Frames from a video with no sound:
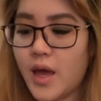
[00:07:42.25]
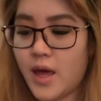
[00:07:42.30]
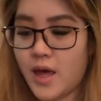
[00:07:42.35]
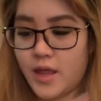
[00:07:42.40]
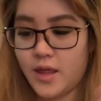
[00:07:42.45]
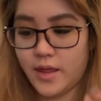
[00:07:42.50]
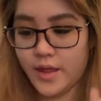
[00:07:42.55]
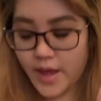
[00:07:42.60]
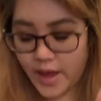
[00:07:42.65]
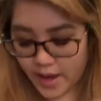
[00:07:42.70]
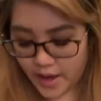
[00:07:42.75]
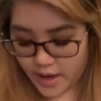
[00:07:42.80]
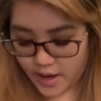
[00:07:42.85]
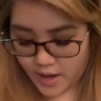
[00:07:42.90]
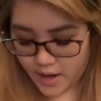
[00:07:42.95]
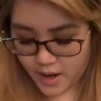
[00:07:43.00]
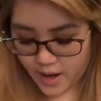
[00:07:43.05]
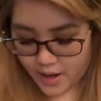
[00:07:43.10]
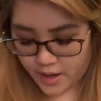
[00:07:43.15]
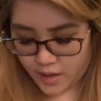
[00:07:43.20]
And
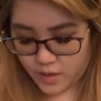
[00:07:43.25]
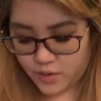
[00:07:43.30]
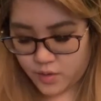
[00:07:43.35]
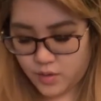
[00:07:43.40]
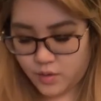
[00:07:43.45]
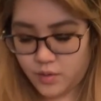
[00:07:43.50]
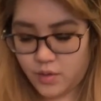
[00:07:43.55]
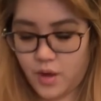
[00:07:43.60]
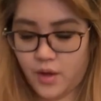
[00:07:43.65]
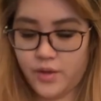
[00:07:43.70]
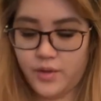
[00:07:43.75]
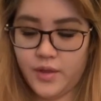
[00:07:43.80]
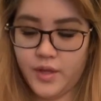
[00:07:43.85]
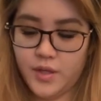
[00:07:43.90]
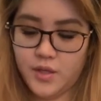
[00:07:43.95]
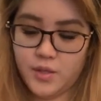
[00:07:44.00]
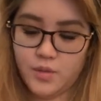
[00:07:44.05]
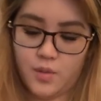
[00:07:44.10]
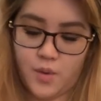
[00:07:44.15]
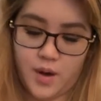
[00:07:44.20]
then I also got
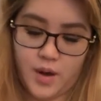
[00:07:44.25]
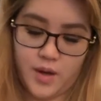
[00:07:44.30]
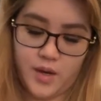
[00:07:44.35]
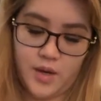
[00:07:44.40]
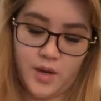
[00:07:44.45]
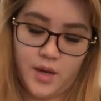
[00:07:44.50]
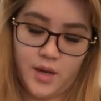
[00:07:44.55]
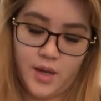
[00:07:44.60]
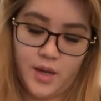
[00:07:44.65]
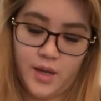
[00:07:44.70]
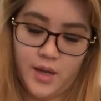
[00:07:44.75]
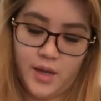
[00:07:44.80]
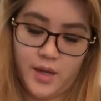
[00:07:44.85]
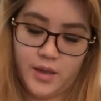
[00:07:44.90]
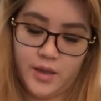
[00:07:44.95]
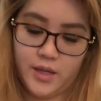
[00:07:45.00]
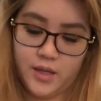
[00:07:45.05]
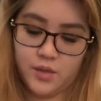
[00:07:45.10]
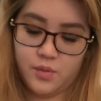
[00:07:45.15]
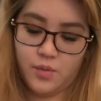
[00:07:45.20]
this one.
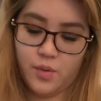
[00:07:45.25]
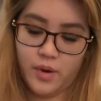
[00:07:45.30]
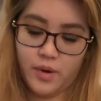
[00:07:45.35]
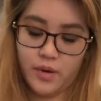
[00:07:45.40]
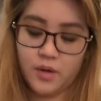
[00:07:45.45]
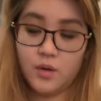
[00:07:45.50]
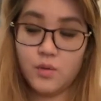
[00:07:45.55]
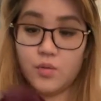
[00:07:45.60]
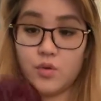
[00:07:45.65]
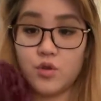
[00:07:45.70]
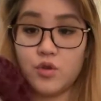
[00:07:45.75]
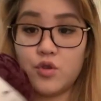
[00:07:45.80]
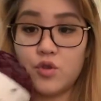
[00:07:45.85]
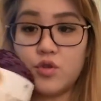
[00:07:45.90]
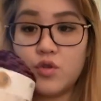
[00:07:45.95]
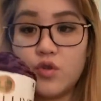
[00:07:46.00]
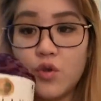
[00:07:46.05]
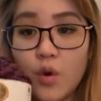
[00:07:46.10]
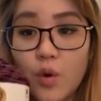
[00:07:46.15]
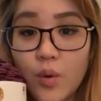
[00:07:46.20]
This one was
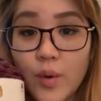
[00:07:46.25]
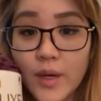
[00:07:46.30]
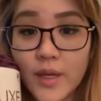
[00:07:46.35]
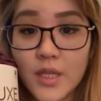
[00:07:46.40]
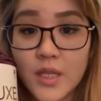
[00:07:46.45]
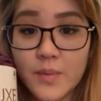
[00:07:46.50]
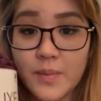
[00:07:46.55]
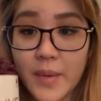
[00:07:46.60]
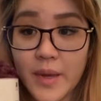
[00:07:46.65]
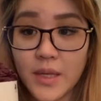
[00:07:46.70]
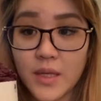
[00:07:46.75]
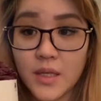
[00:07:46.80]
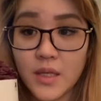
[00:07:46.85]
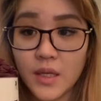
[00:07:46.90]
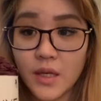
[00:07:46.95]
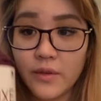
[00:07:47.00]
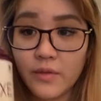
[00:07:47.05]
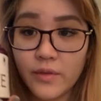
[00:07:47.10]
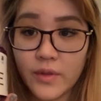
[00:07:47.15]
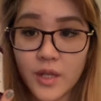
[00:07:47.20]
so
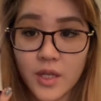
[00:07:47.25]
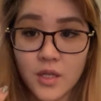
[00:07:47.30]
expensive.